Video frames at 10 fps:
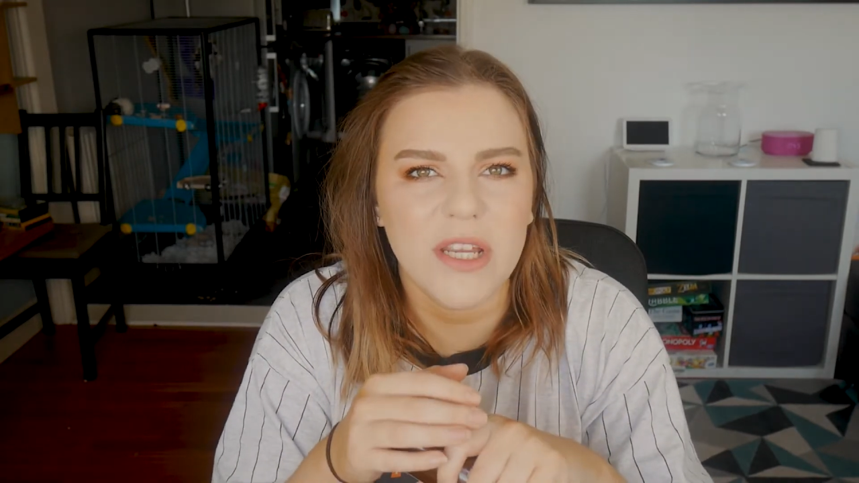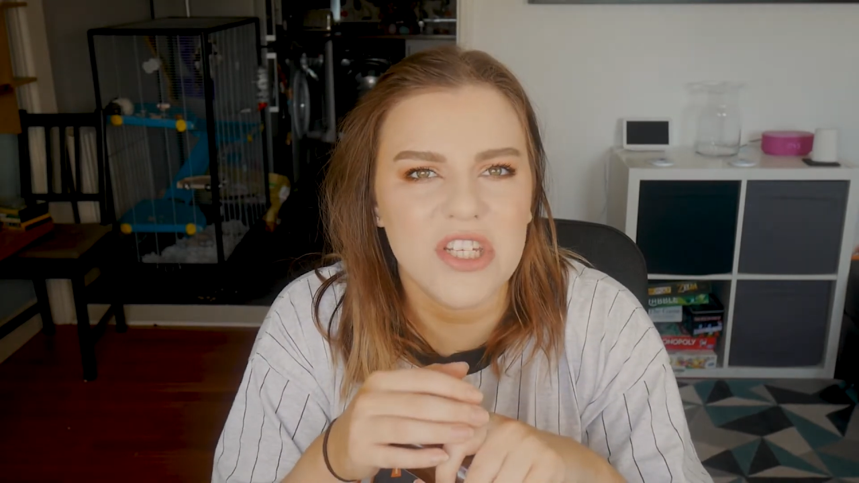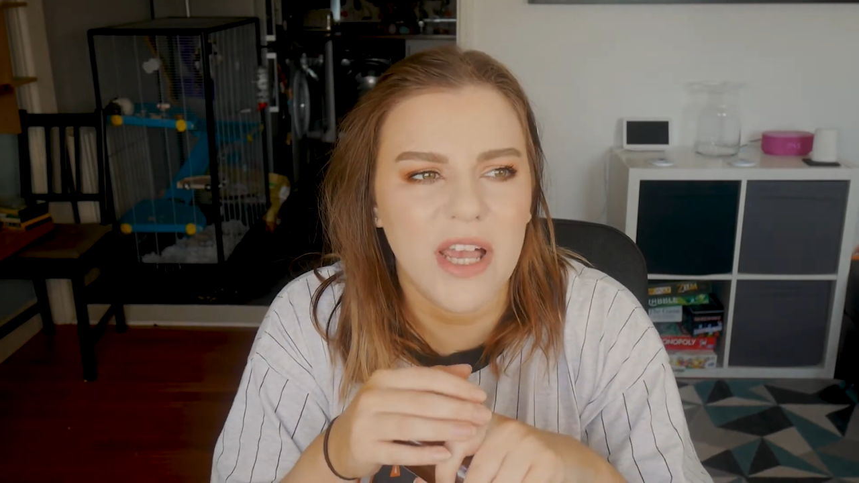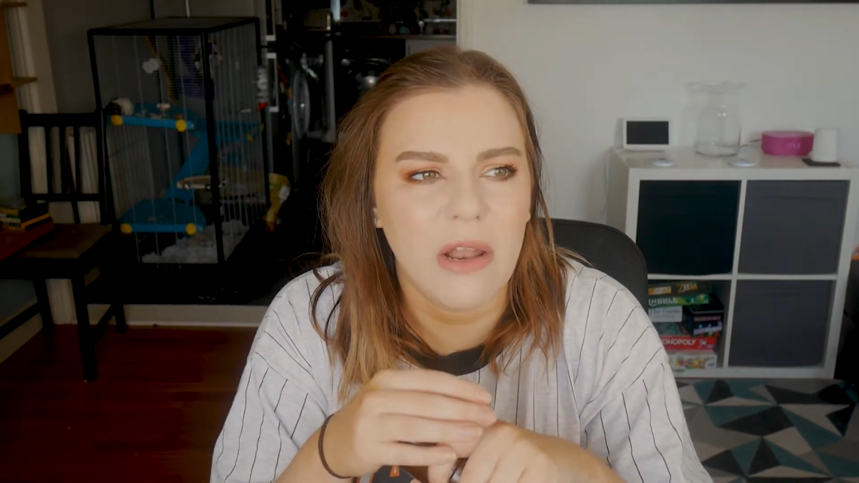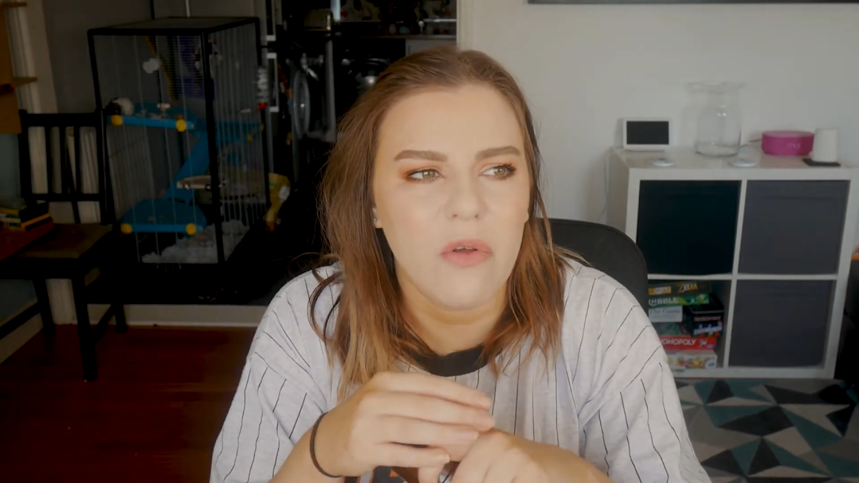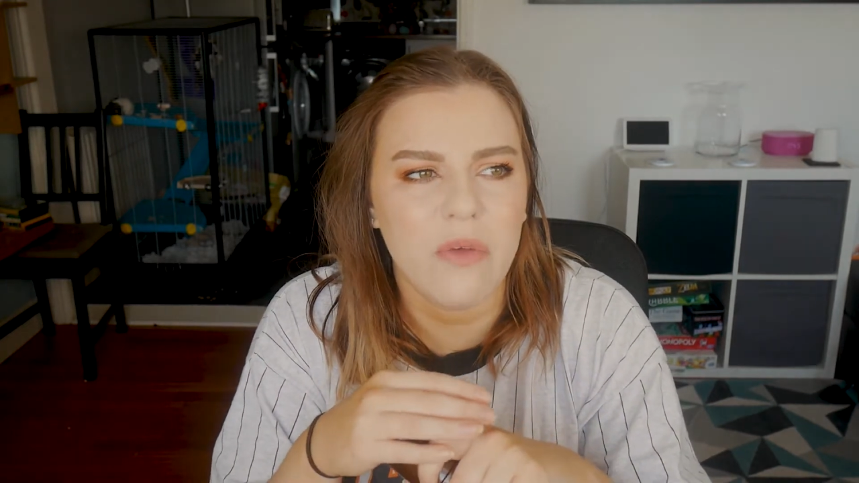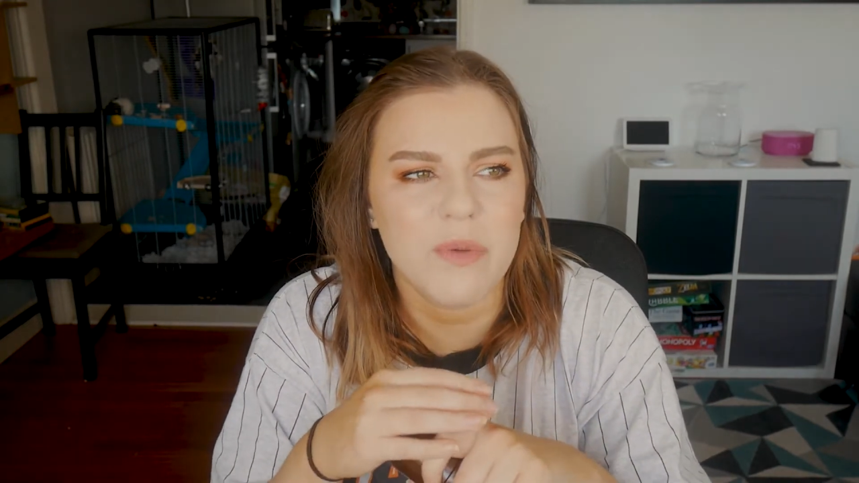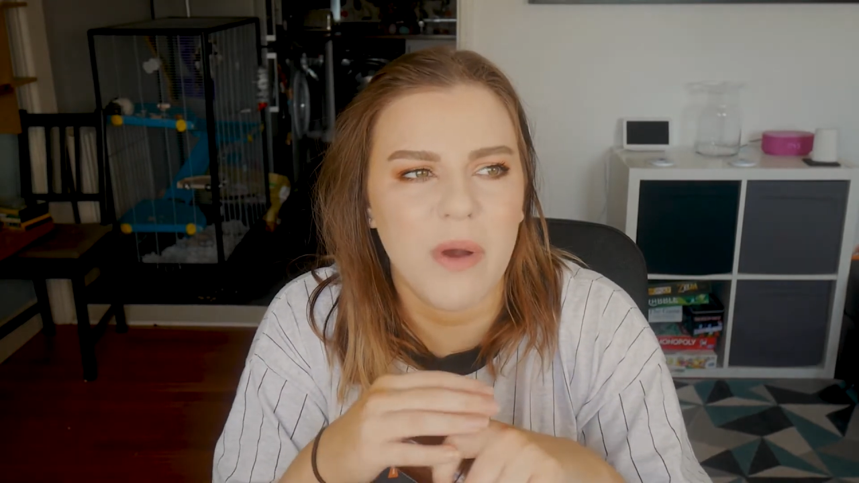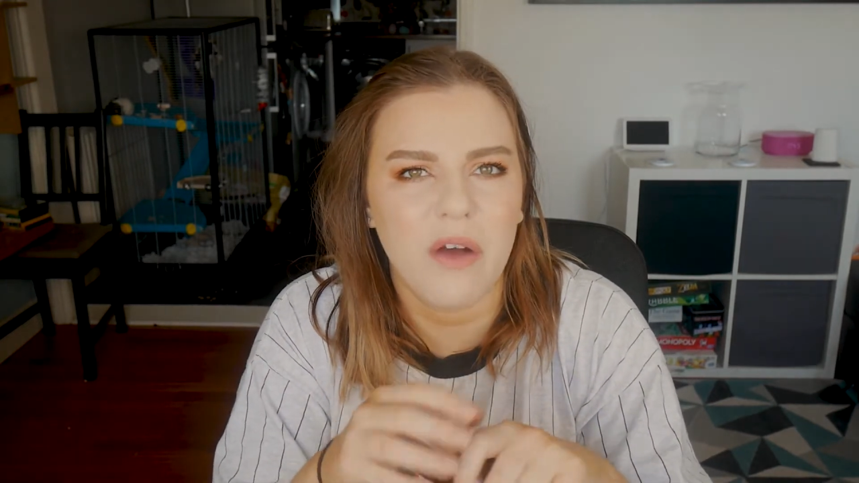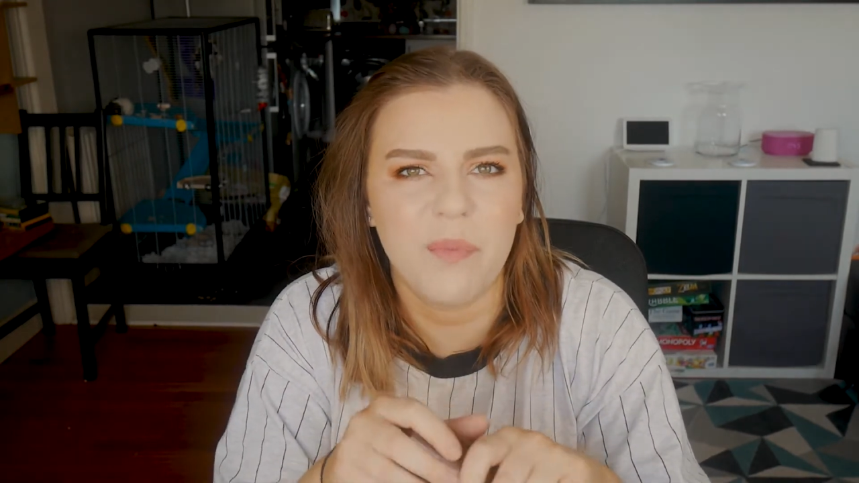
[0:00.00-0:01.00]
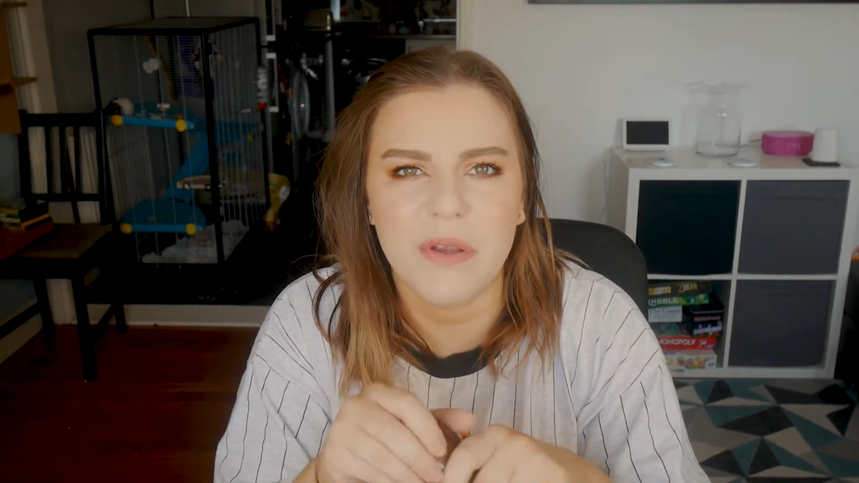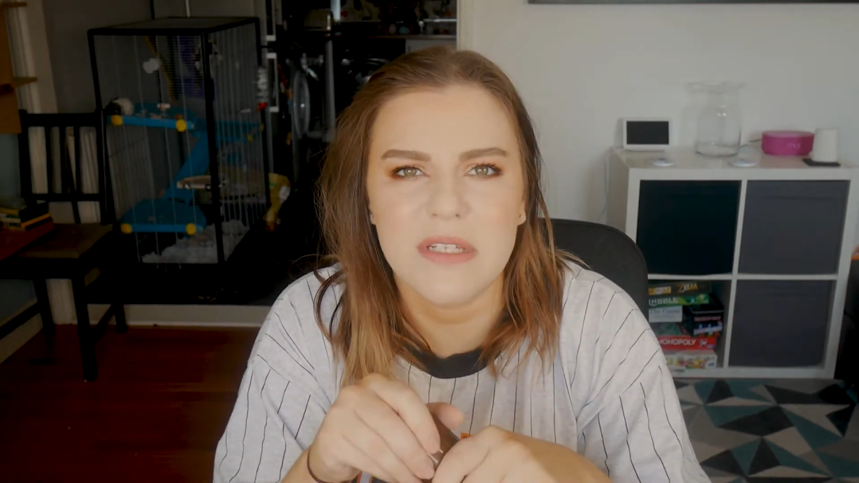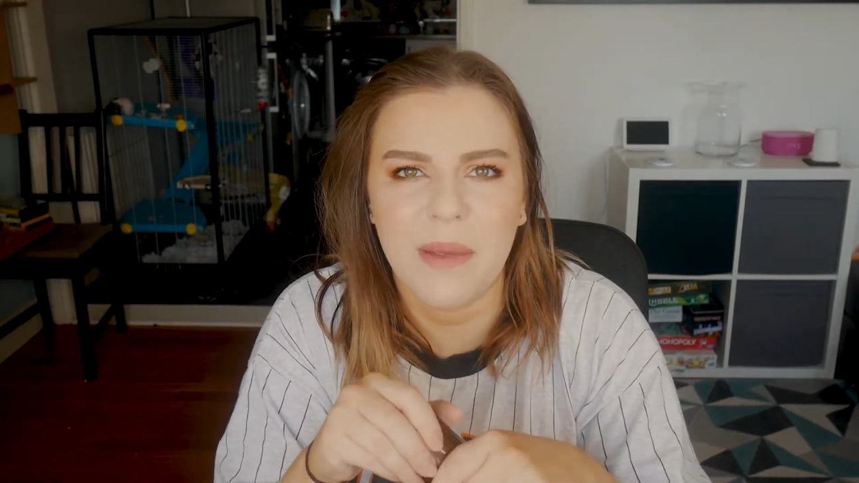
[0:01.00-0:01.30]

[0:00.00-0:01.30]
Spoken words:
my channel that was part of Boots